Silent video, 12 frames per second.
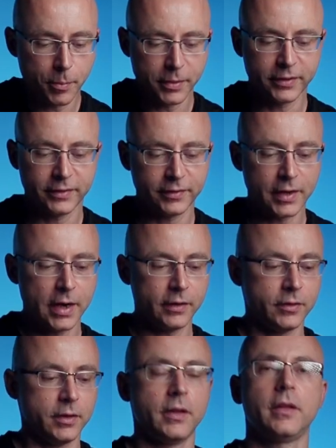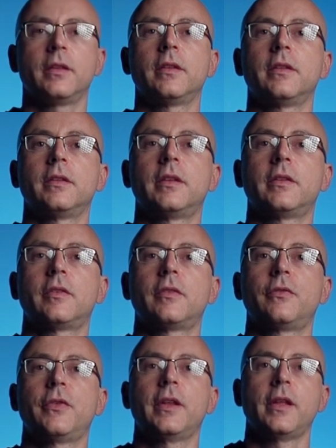how precisely this
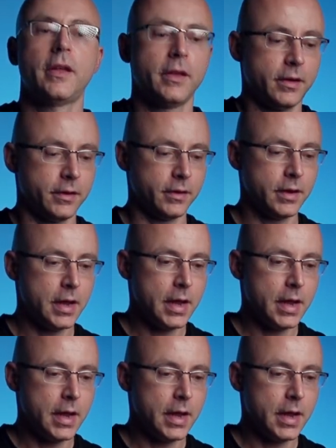is fitting here.